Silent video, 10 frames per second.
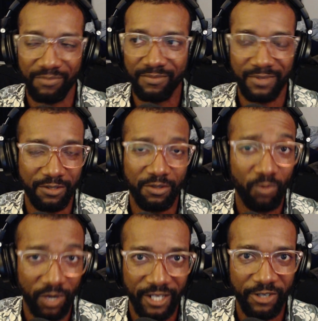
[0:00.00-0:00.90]
you don't
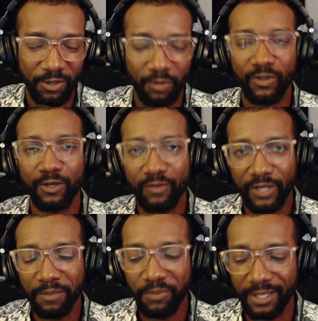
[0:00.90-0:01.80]
want to hear it over and over
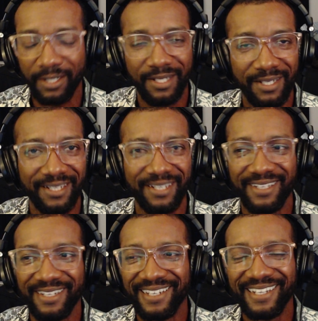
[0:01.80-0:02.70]
again, but
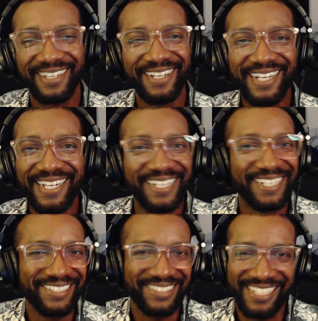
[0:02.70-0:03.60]

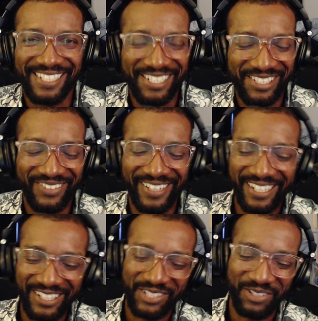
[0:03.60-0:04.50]
that's just the way it
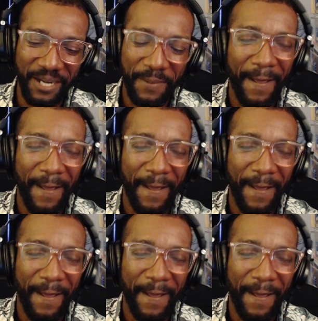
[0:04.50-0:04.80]
goes, right?